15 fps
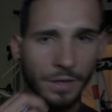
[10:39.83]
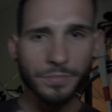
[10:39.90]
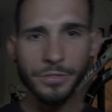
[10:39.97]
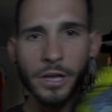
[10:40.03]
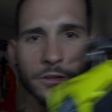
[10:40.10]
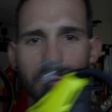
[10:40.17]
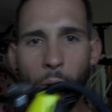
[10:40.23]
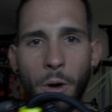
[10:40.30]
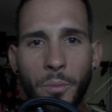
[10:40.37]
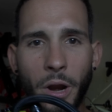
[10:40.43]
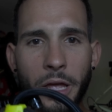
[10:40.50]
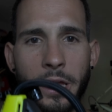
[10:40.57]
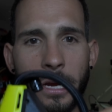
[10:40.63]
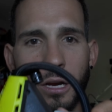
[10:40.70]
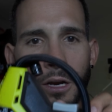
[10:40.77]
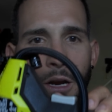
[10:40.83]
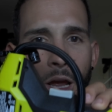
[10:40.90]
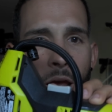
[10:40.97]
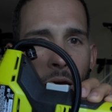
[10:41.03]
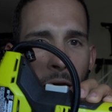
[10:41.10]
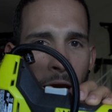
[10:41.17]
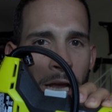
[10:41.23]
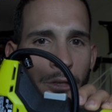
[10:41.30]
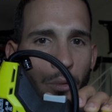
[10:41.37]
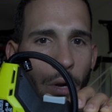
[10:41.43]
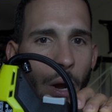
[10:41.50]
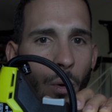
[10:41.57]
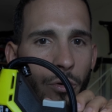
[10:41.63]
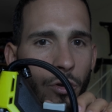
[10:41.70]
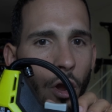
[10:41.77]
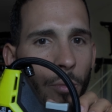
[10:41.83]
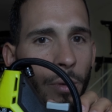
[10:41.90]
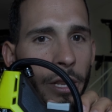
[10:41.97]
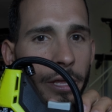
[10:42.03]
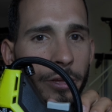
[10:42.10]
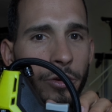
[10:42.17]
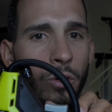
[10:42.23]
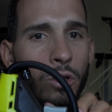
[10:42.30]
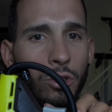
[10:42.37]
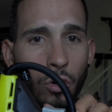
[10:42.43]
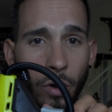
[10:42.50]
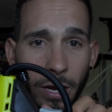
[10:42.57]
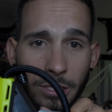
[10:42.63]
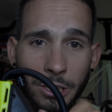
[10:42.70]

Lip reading: this pump right here is what I would normally use, or I